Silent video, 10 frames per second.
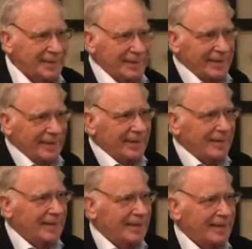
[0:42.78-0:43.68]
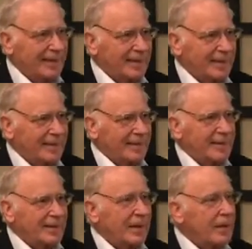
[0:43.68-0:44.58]

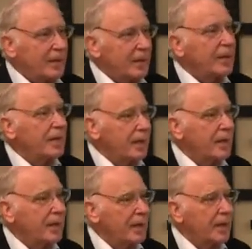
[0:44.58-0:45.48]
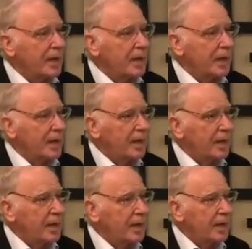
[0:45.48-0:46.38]

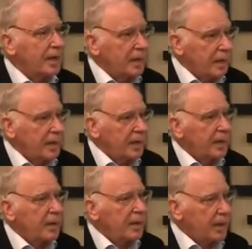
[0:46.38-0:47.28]
No one is speaking in this clip.